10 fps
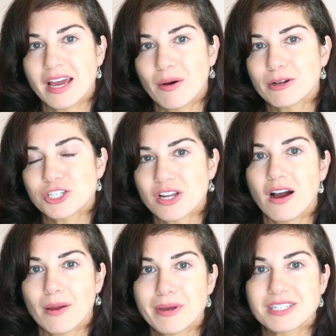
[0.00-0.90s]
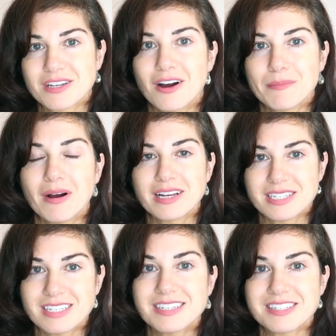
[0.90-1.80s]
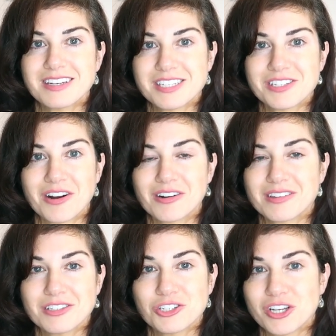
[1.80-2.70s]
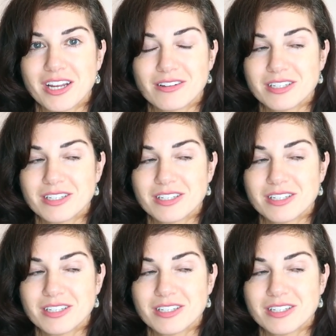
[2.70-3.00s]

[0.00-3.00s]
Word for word: how much time has gone by since I started this channel.